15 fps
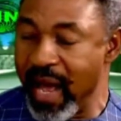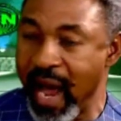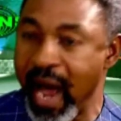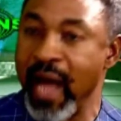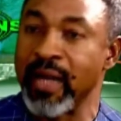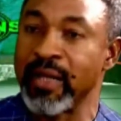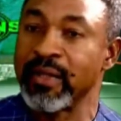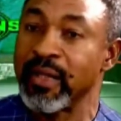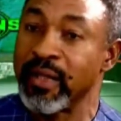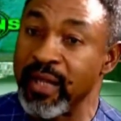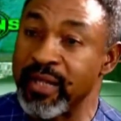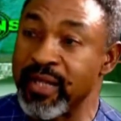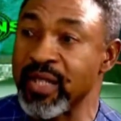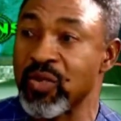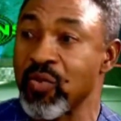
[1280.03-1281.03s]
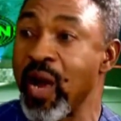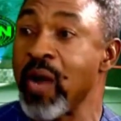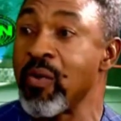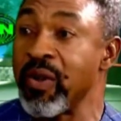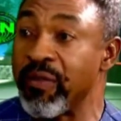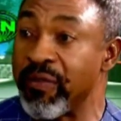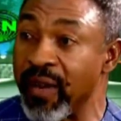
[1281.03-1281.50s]
And this is why
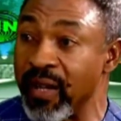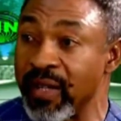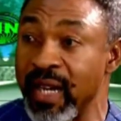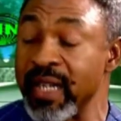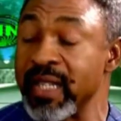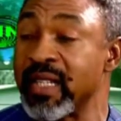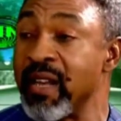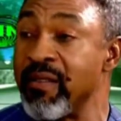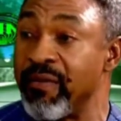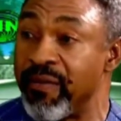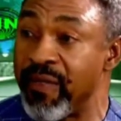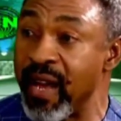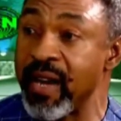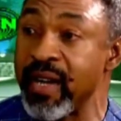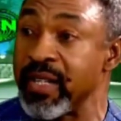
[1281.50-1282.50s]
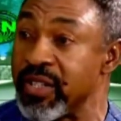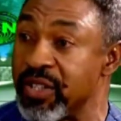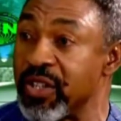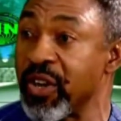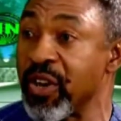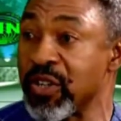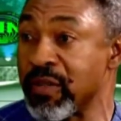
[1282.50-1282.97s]
we felt that it's a very
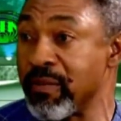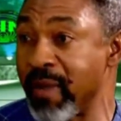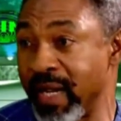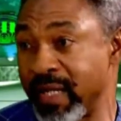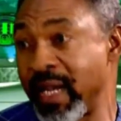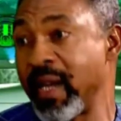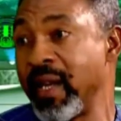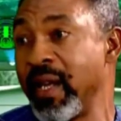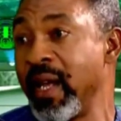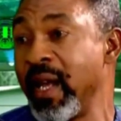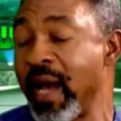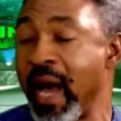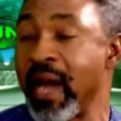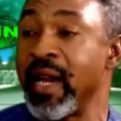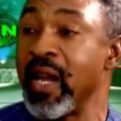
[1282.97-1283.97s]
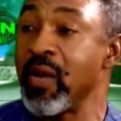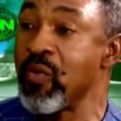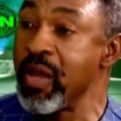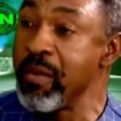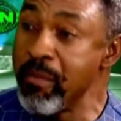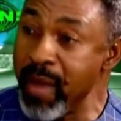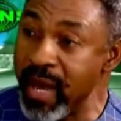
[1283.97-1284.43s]
serious matter. And then
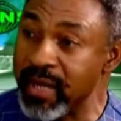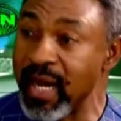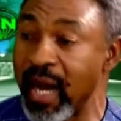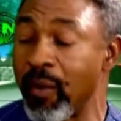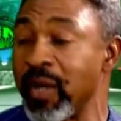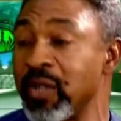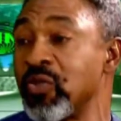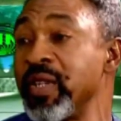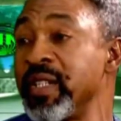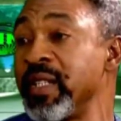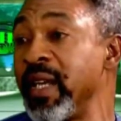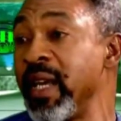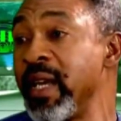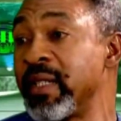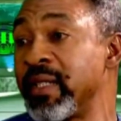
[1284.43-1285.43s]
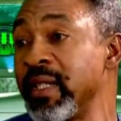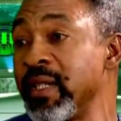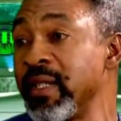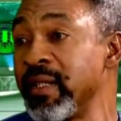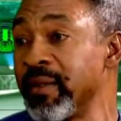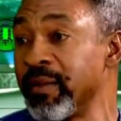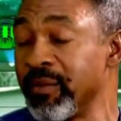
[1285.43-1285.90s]
we made our
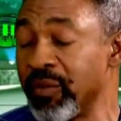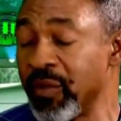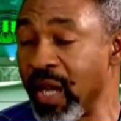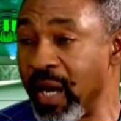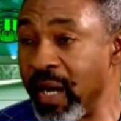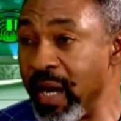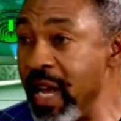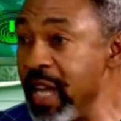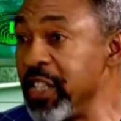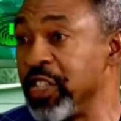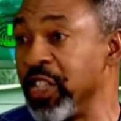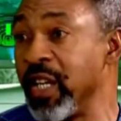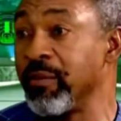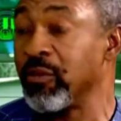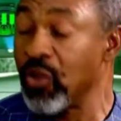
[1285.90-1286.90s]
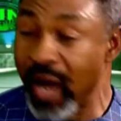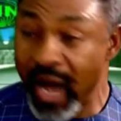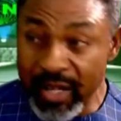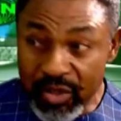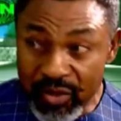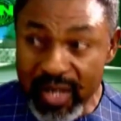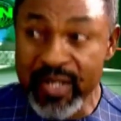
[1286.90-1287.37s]
2018 AGM to
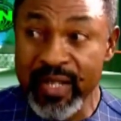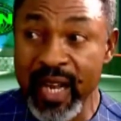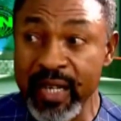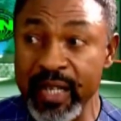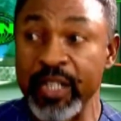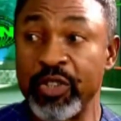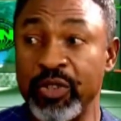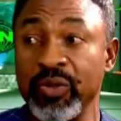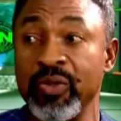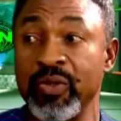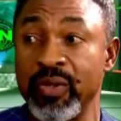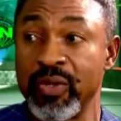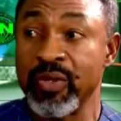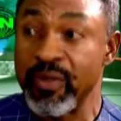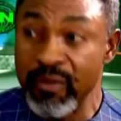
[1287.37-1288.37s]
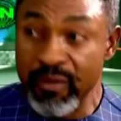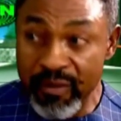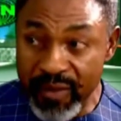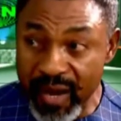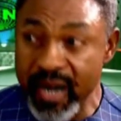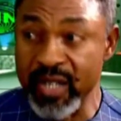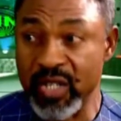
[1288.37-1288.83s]
address that issue
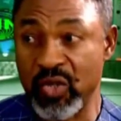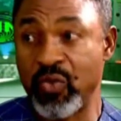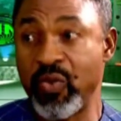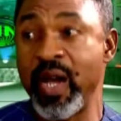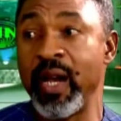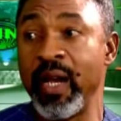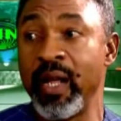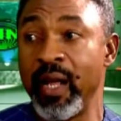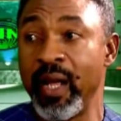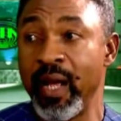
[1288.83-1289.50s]
very squarely.